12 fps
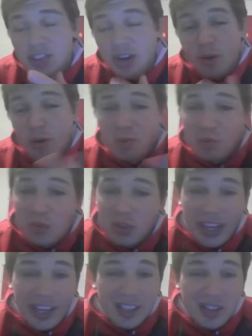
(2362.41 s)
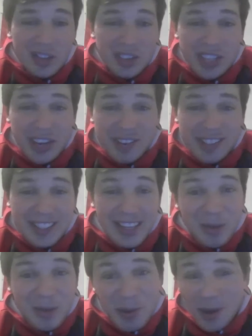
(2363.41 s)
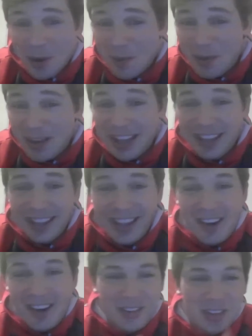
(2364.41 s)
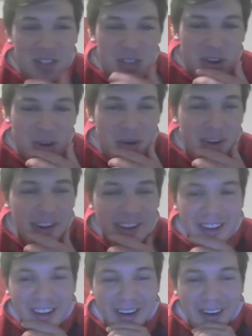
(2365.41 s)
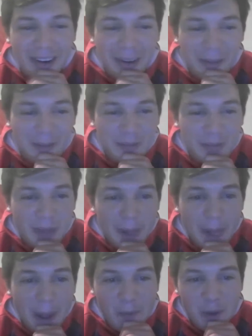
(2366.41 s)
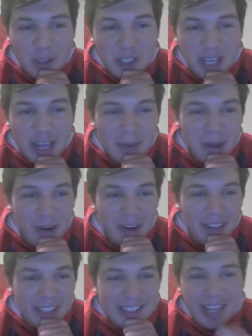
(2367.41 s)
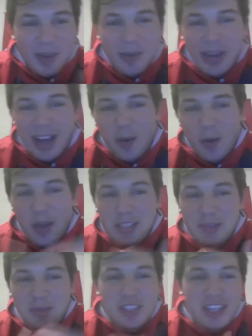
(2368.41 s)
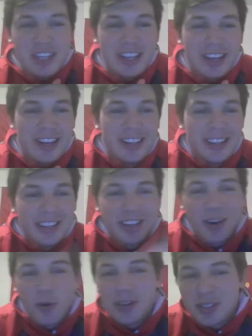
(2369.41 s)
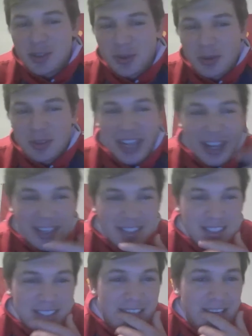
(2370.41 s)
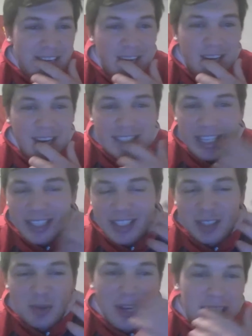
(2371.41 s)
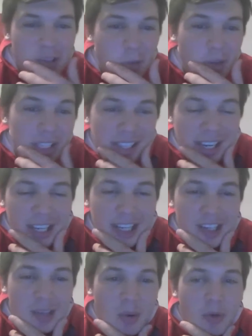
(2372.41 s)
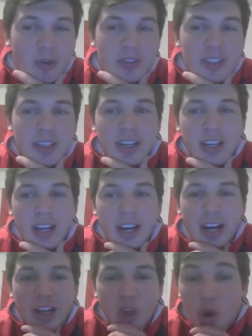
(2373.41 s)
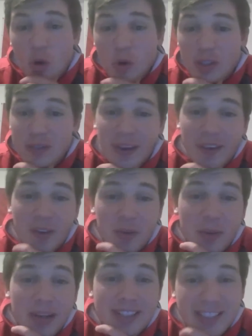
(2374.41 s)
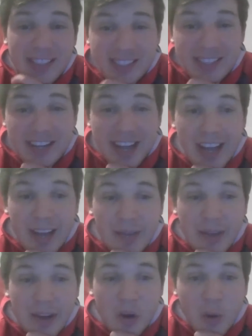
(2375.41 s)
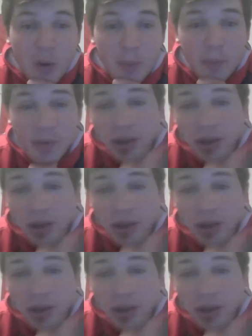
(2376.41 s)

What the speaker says: So I guess you'll just have to see if we pick them again later in the show. Our first game here on the slate, we got West Virginia going to Texas. Texas ranked the 22nd in the polls. Longhorns favored by 6.5 at home.